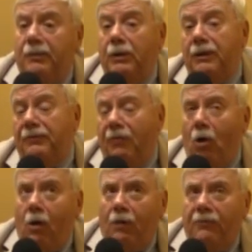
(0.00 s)
and would
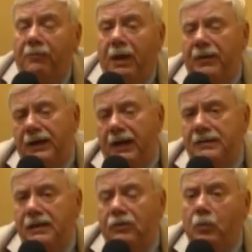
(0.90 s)
evolve by the
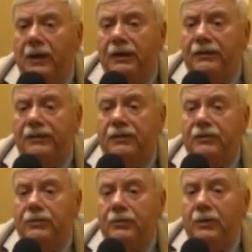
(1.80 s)
1920s
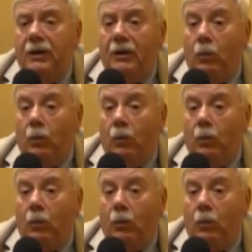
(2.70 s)
into